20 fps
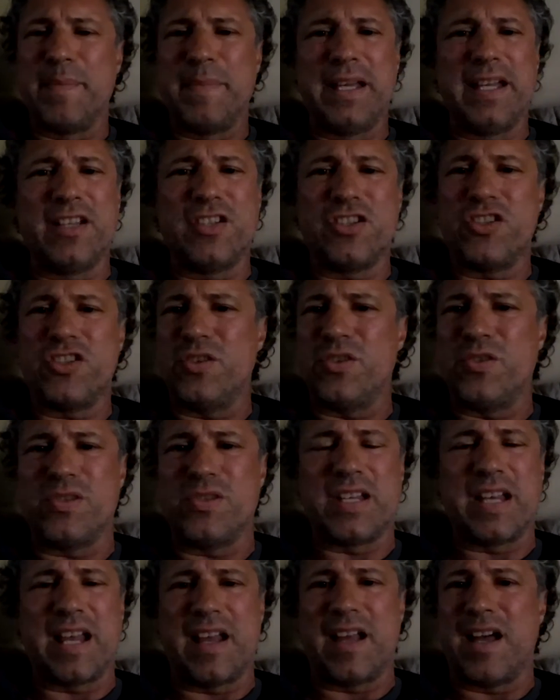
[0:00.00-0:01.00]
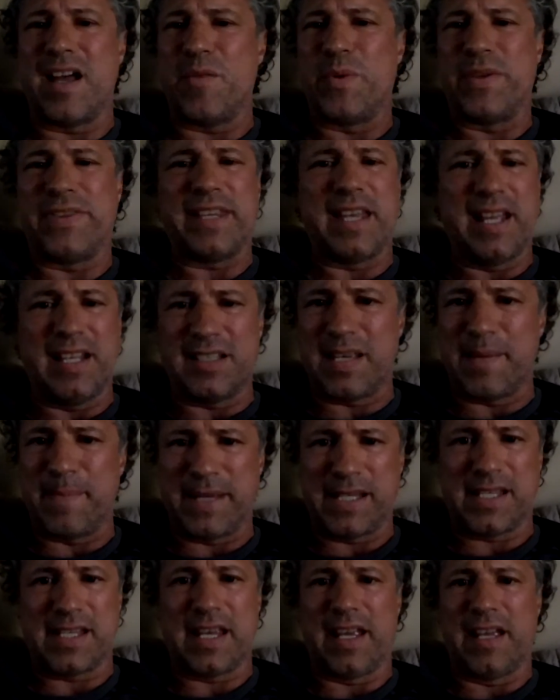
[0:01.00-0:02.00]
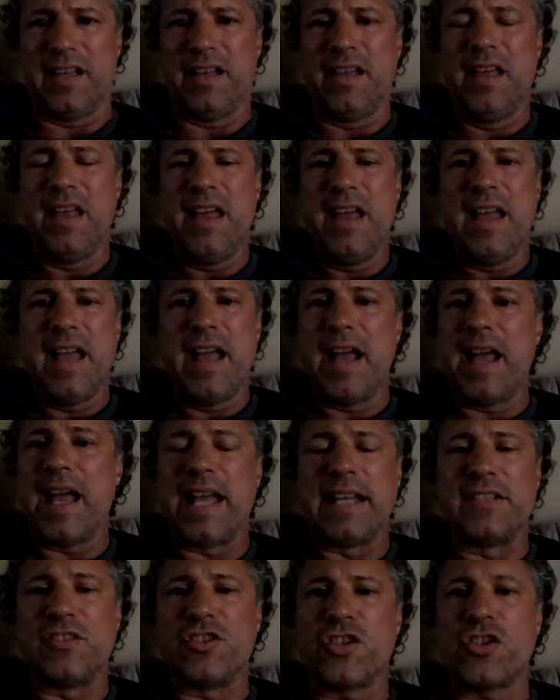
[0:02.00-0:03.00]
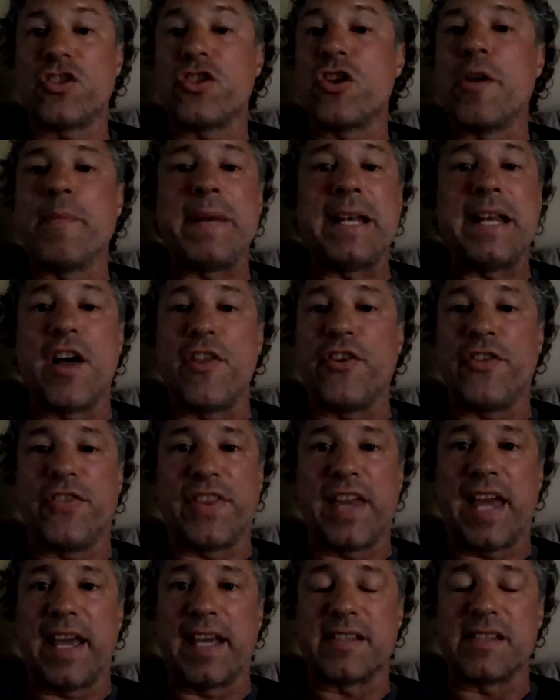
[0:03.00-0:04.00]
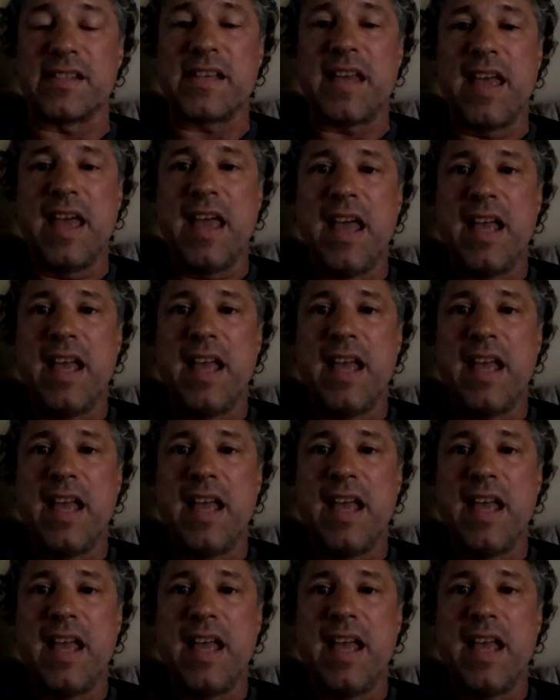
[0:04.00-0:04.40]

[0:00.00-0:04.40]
issues with intimacy, and just so many other things.